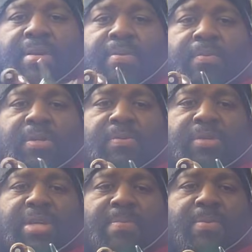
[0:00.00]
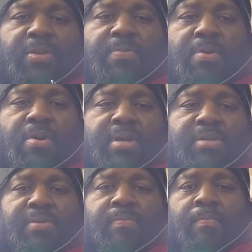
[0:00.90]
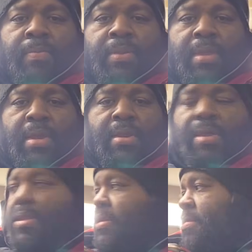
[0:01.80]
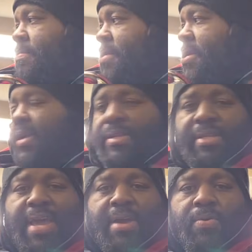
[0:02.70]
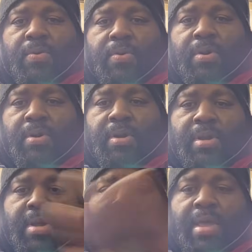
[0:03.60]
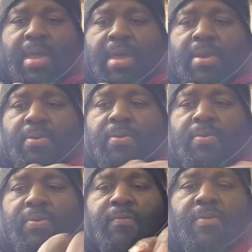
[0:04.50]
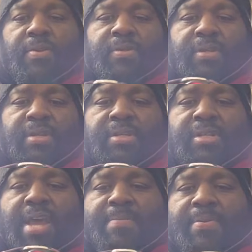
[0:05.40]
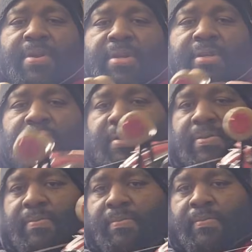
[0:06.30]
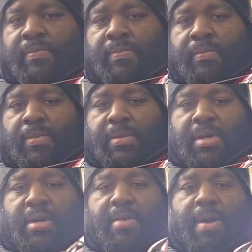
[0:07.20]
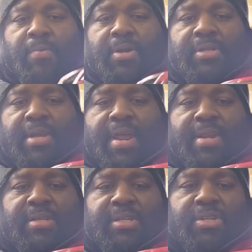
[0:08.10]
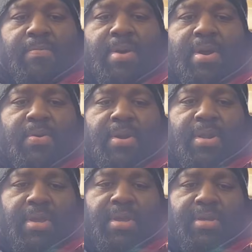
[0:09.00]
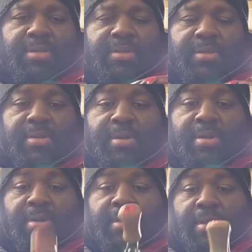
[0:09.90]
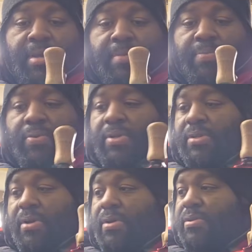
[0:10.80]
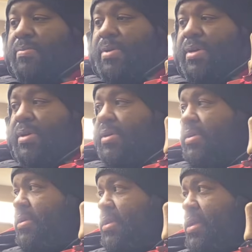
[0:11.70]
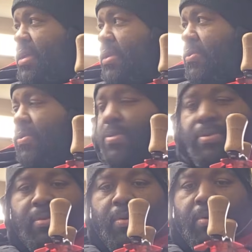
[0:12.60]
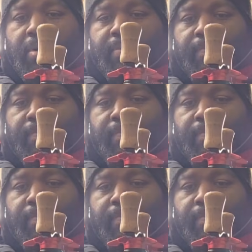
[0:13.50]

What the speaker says: with some Japanese parts, and then the American tackle handle. The real seat is Japanese. I want to say that is a Shimano. It is a Poison Ultima handle or